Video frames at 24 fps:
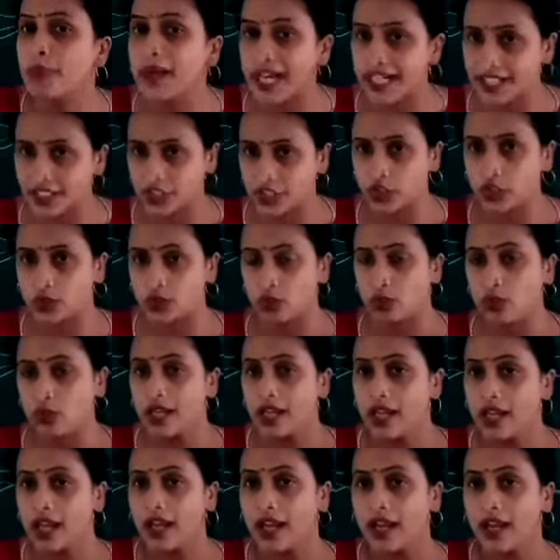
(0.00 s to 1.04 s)
Plateau.
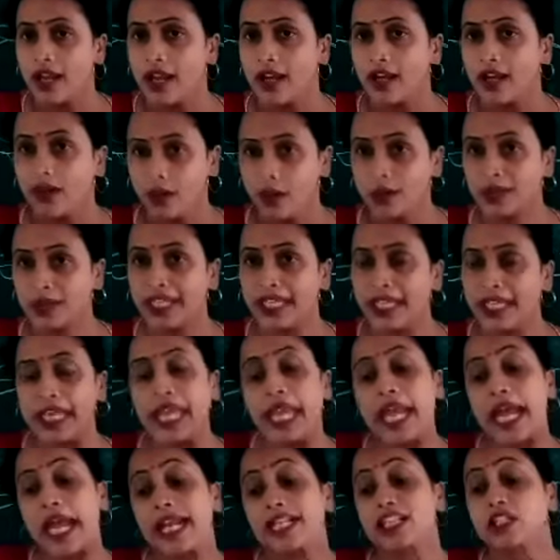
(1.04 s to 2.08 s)

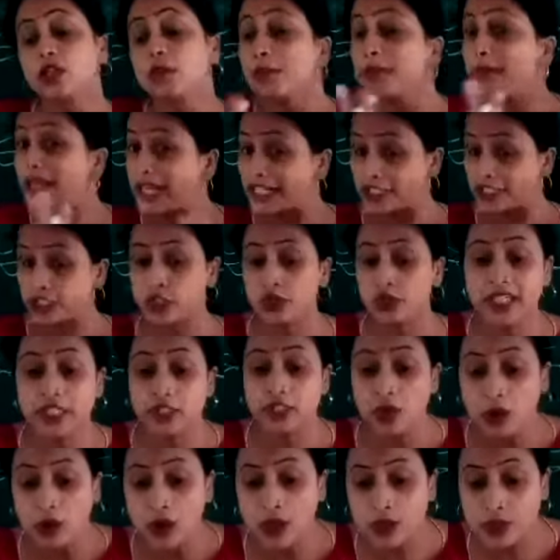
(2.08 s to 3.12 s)
Okay, and the plateau
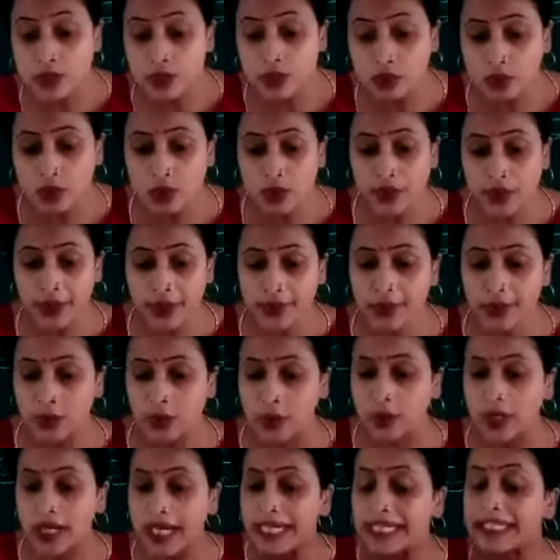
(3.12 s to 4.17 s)
is also called,
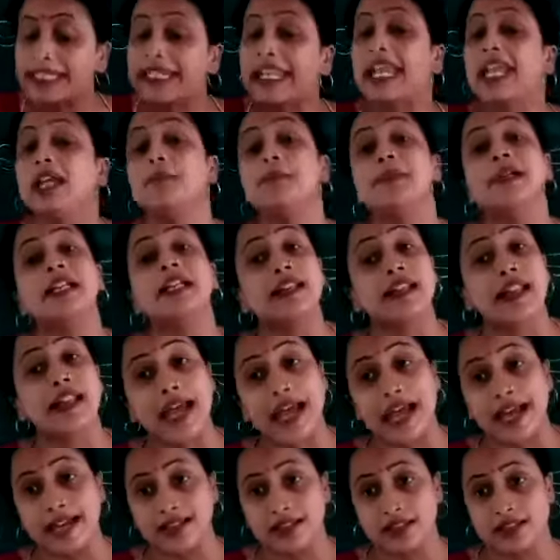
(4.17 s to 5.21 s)

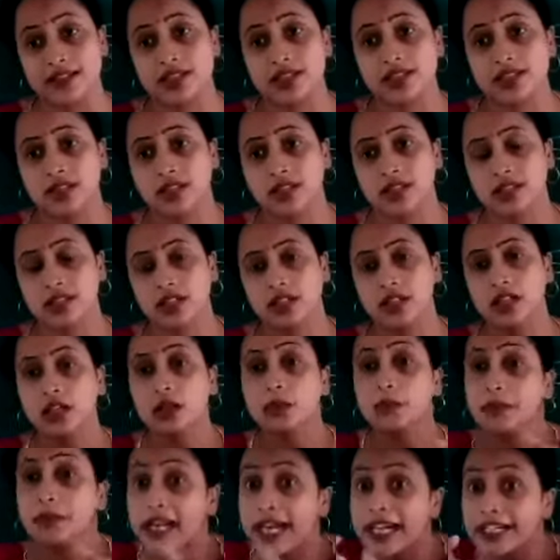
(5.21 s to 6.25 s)
tableland.
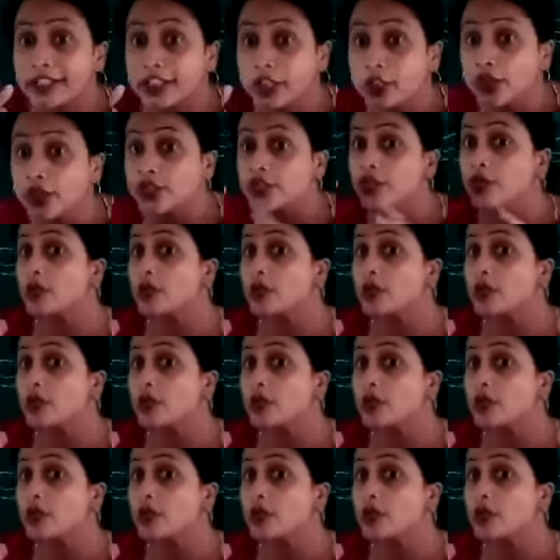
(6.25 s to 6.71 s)
Plateau is